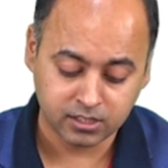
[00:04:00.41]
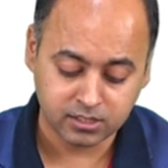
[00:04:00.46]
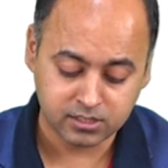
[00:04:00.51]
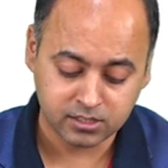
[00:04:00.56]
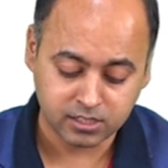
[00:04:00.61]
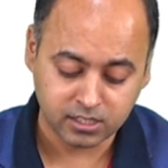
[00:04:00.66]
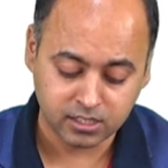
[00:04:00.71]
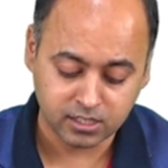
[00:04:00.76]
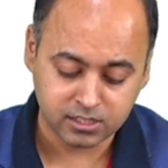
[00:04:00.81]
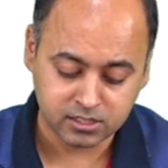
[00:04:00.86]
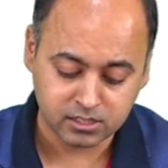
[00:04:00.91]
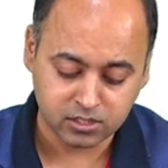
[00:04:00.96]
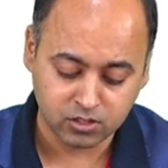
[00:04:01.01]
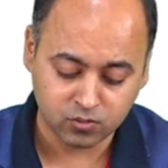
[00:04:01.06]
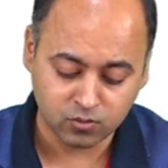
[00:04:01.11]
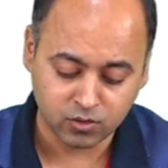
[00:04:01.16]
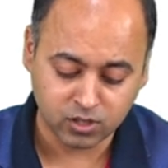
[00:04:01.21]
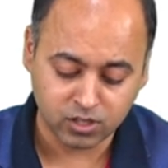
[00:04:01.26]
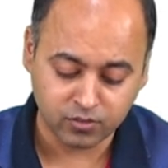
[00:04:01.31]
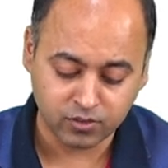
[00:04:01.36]
this case,
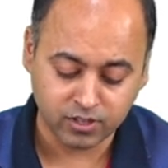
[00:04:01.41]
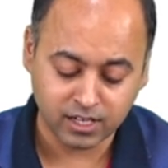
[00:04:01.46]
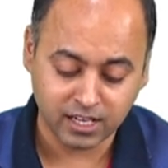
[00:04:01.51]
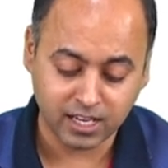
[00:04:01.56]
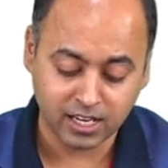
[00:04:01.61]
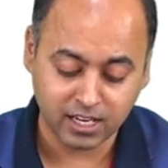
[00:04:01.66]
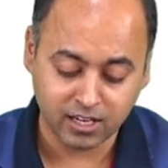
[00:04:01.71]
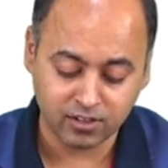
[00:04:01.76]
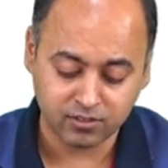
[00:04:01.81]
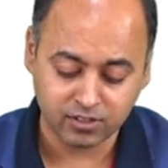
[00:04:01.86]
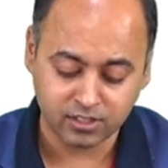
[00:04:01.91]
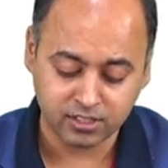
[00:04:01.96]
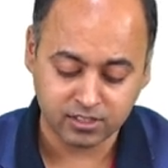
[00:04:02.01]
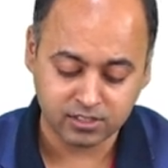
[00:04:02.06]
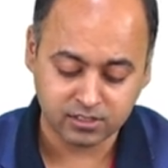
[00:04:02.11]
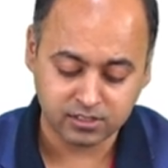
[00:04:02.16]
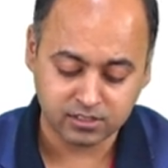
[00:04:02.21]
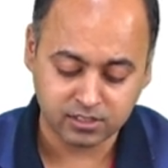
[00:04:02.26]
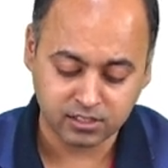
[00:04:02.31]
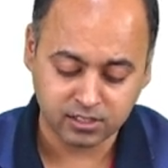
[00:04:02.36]
what we have
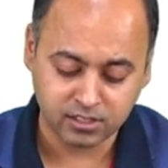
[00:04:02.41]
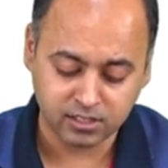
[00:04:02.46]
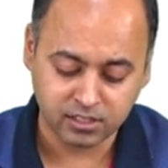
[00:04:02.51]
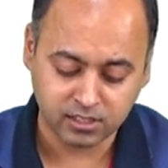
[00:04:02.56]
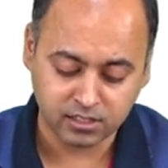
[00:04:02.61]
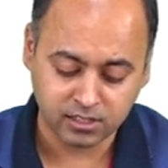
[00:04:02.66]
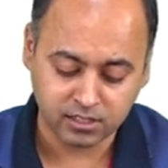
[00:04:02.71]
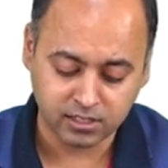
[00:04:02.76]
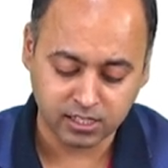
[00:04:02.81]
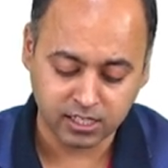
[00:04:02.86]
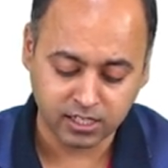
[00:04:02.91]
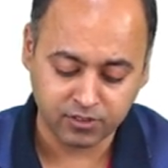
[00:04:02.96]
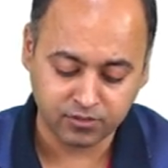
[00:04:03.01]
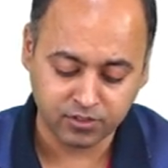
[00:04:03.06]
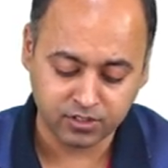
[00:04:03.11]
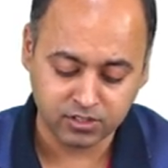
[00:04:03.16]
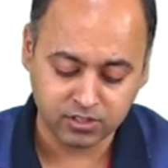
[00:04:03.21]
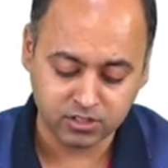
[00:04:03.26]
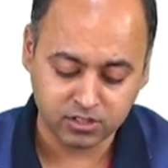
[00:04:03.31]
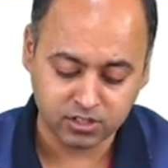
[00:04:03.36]
is the
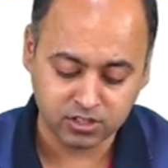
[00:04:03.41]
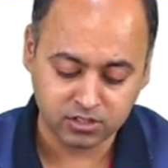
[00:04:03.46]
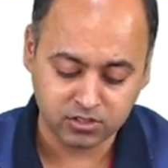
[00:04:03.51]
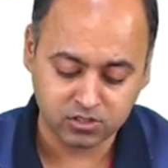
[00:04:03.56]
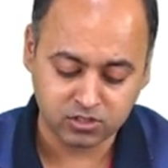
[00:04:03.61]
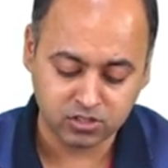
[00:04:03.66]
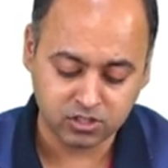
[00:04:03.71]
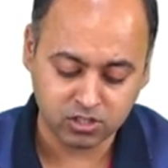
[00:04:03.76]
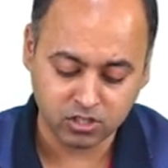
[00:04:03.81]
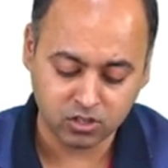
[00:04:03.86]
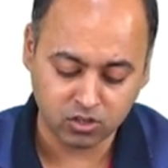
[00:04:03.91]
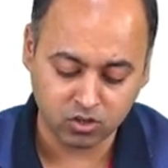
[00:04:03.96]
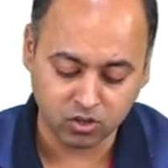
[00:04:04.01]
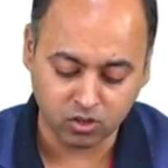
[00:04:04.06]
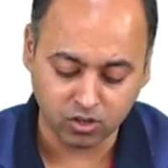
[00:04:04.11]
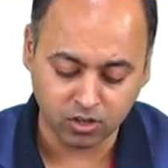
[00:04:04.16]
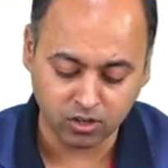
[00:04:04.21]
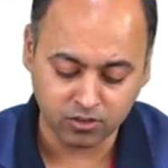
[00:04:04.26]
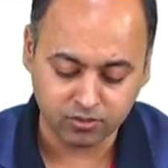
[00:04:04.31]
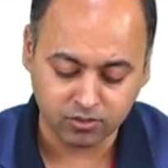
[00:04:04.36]
deficiency
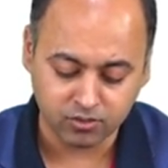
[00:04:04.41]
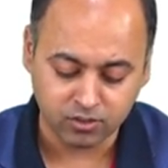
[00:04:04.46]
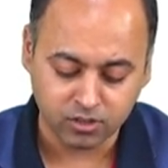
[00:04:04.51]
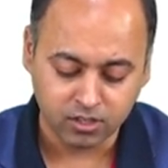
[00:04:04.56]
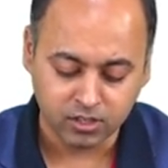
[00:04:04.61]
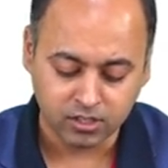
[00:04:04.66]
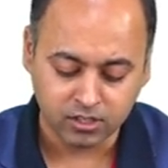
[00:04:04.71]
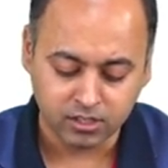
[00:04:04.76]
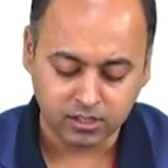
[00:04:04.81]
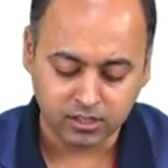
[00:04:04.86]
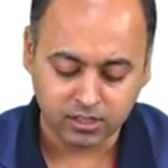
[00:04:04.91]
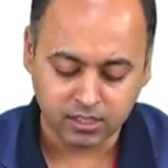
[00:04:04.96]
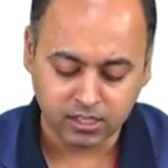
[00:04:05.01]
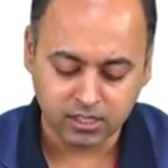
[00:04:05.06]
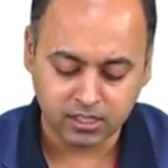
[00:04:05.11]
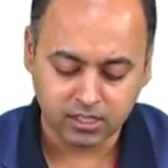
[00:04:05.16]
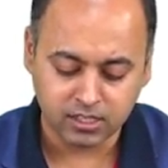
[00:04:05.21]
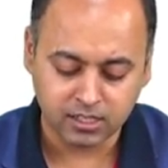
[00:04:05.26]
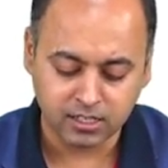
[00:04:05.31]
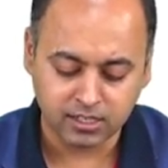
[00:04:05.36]
of
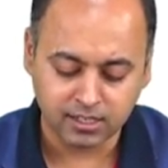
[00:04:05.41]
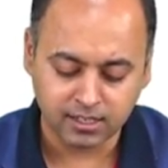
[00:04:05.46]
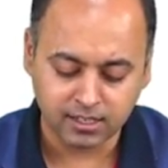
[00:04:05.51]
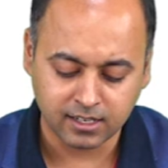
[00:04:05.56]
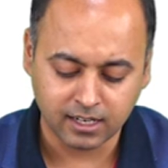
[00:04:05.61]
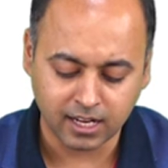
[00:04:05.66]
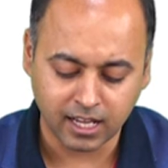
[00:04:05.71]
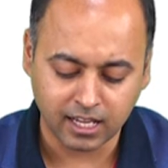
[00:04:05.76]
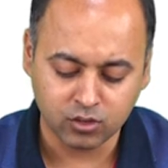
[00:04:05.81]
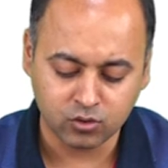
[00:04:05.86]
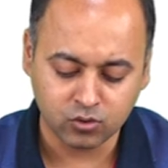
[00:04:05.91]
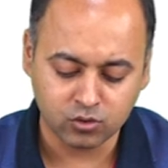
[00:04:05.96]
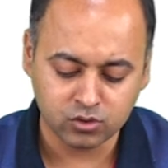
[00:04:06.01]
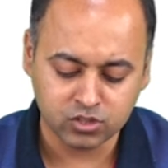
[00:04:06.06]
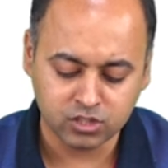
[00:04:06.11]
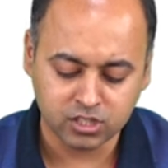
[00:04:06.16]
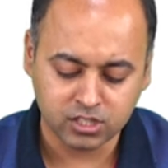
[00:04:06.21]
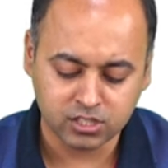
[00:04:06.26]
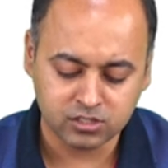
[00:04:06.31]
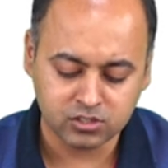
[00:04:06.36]
the
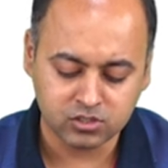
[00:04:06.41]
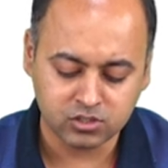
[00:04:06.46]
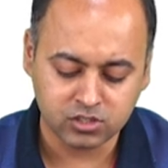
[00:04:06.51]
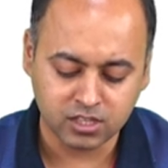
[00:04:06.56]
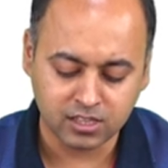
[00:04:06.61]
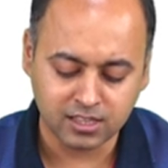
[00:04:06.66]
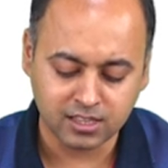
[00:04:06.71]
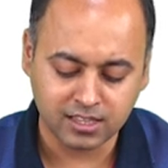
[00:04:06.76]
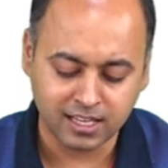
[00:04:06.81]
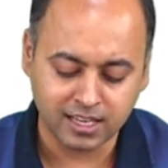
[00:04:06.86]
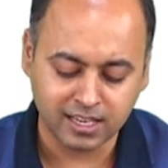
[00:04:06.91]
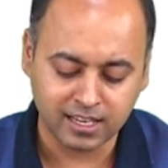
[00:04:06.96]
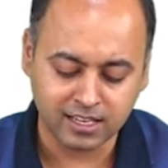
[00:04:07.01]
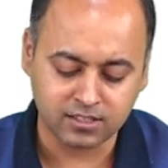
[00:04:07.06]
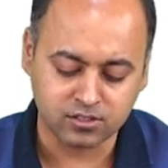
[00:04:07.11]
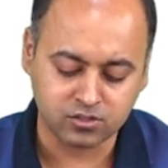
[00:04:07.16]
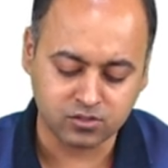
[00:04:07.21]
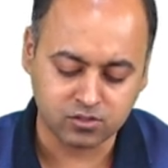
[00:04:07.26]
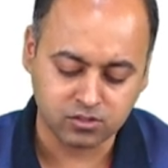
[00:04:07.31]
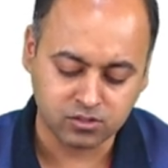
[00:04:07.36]
glycogen
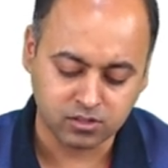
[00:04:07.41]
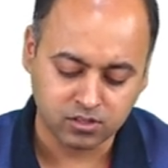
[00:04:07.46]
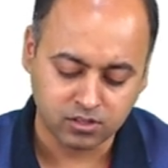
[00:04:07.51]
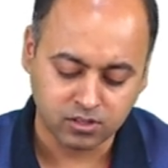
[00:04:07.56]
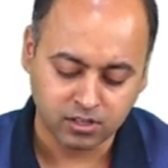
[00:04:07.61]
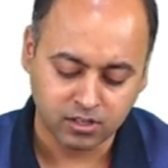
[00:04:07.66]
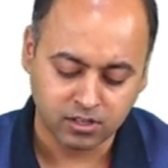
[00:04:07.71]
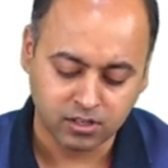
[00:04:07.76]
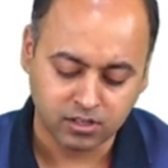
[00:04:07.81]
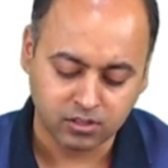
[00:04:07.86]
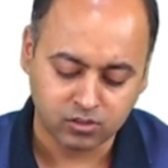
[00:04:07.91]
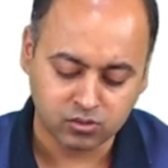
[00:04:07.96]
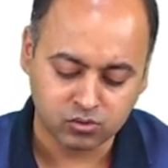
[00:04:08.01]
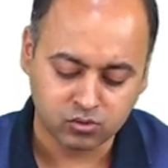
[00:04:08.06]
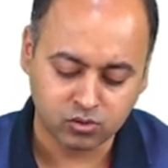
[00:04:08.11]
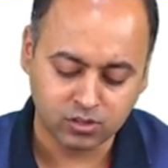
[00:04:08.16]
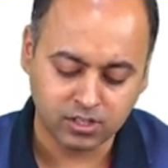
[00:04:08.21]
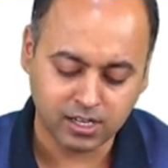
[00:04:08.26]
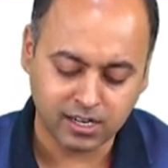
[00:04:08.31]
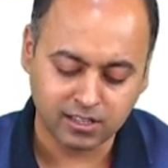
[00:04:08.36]
synthase,
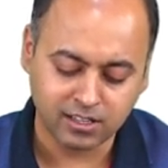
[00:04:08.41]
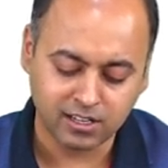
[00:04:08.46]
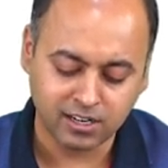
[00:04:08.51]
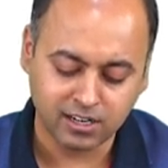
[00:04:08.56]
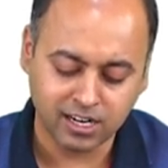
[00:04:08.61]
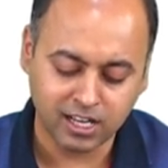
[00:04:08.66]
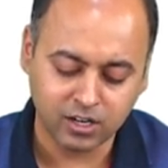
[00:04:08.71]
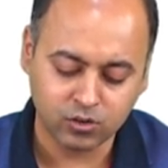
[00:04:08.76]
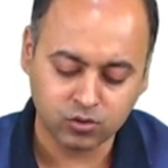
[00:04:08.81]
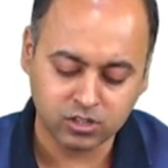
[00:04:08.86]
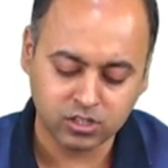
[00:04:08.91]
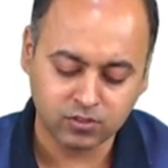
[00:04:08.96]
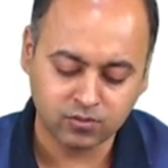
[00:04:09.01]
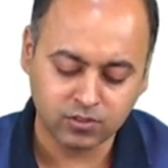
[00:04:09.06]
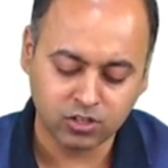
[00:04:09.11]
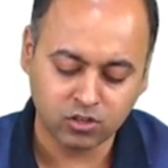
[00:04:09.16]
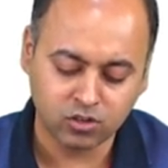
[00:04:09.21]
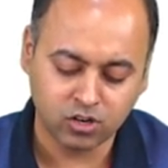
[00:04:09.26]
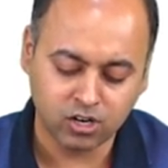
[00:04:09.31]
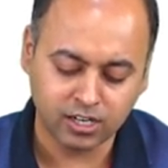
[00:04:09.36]
so that the glycogen
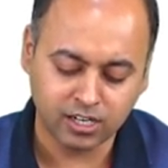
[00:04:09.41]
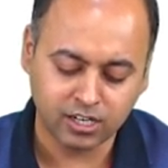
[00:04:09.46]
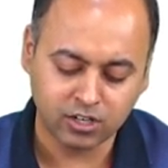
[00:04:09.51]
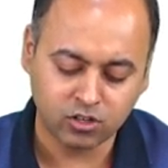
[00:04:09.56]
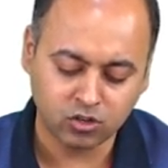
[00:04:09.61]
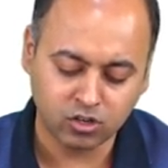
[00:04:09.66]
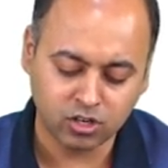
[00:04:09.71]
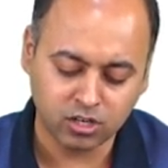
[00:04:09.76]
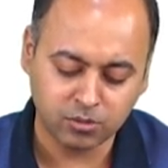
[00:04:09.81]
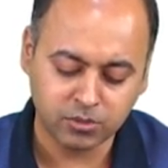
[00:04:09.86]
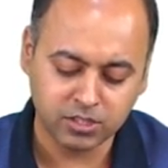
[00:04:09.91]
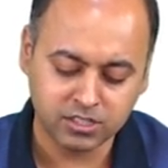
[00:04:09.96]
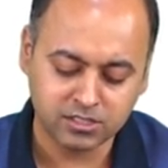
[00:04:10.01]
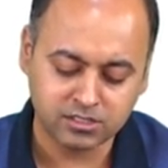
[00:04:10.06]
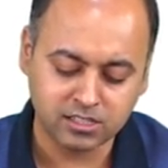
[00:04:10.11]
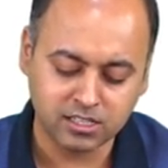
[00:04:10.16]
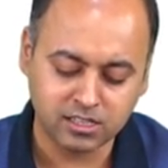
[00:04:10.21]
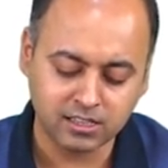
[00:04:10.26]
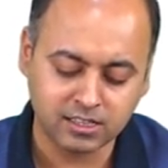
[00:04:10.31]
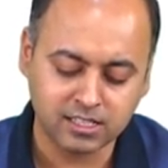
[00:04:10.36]
will not at all be
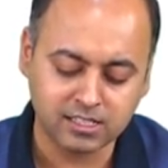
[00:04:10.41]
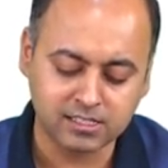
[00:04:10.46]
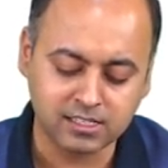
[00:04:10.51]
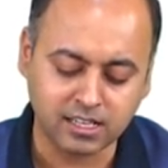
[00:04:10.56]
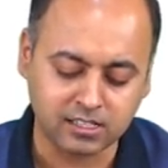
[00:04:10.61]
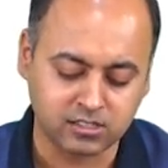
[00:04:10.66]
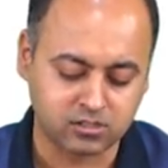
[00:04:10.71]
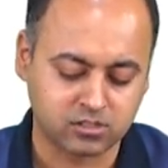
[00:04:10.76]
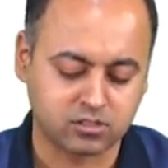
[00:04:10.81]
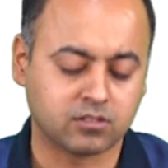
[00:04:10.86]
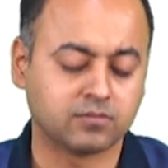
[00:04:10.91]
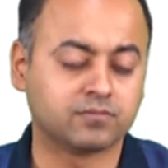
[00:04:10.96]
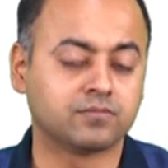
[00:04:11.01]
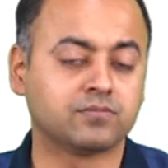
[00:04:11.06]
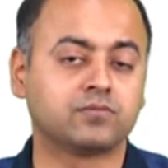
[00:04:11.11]
synthesized.